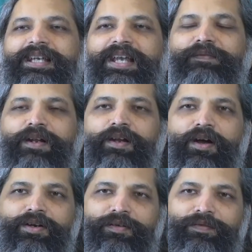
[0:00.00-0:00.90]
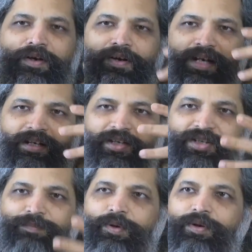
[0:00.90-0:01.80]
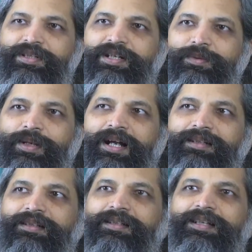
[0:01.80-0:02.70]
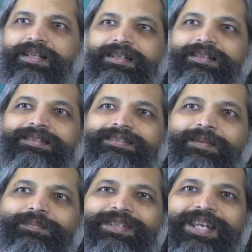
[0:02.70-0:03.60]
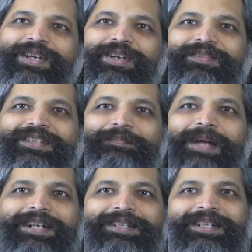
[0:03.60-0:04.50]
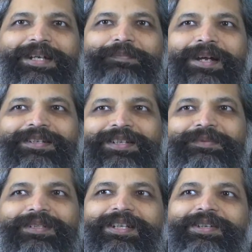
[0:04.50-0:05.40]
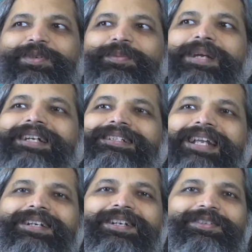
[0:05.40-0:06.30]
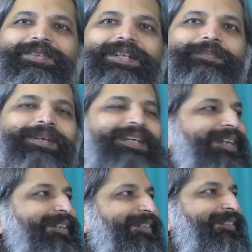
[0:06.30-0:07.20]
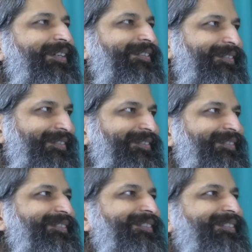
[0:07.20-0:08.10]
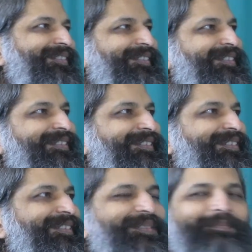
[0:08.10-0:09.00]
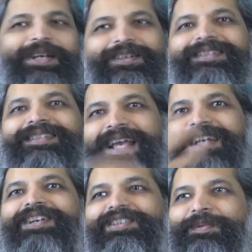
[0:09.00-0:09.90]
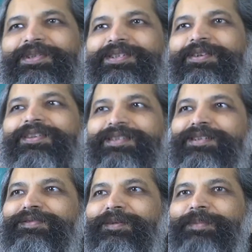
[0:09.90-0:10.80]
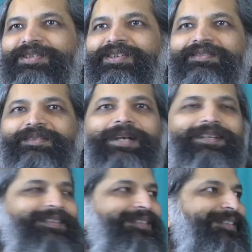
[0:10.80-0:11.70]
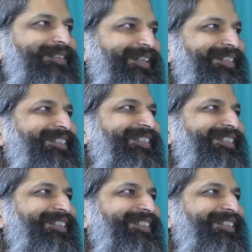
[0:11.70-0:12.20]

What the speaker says: if a lot of your energy pours into another, something of the bacteria pattern within you may tend to replicate in the other, because it's the energy which is causing the formation of the bacteria, right?